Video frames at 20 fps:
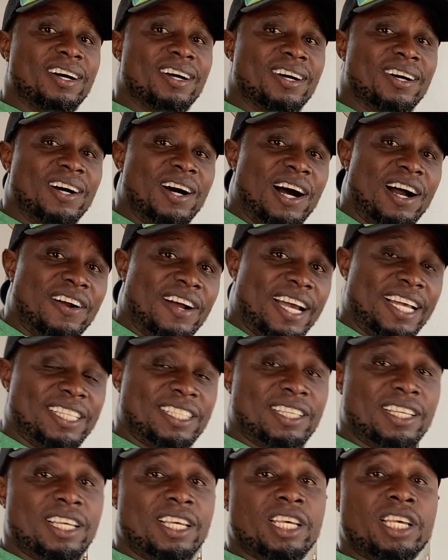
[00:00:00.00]
Alright,
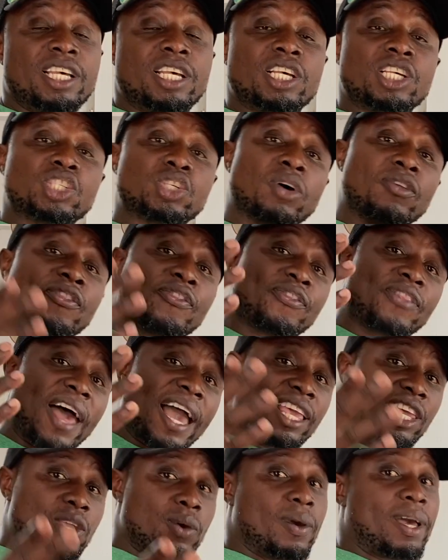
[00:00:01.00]
so
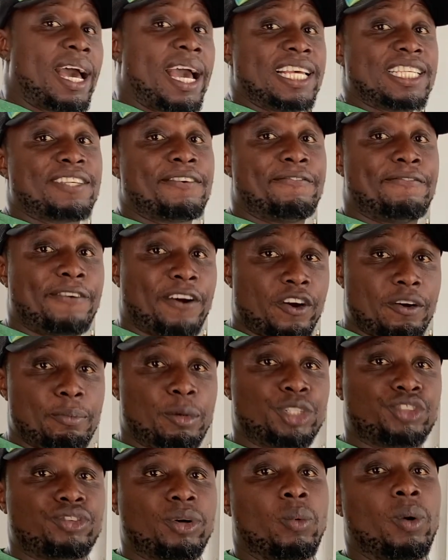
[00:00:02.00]
thank you guys very much
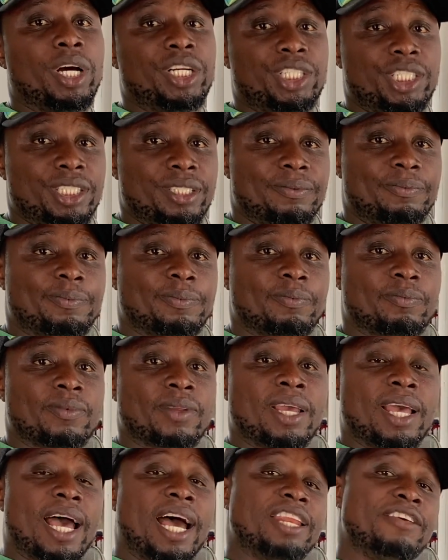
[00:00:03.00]
for watching.
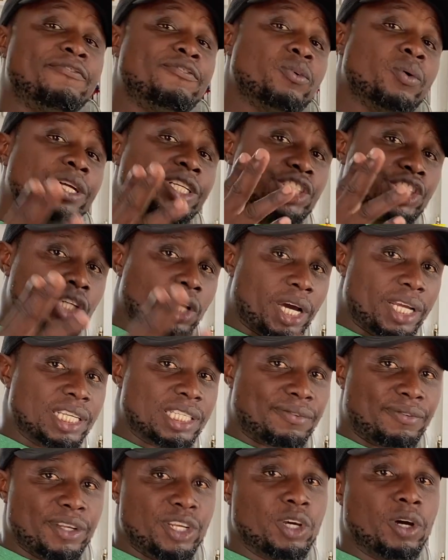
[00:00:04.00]
And if you enjoyed this
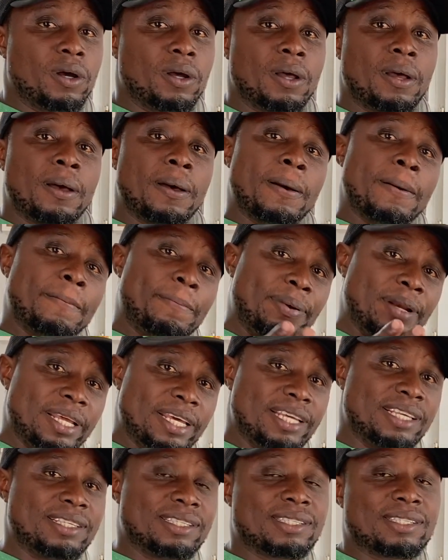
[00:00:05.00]
video,
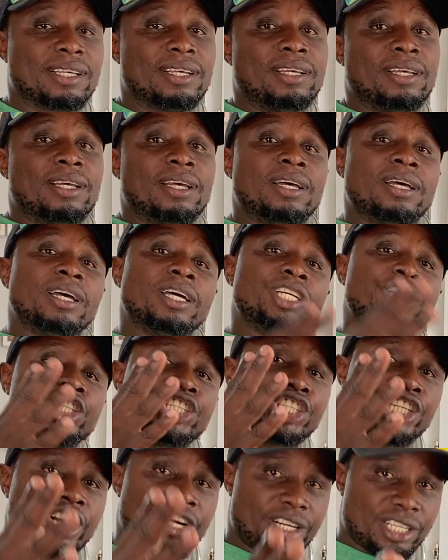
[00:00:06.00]
please
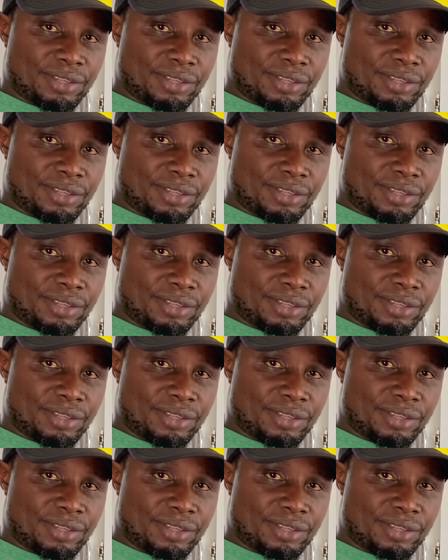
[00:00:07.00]
share this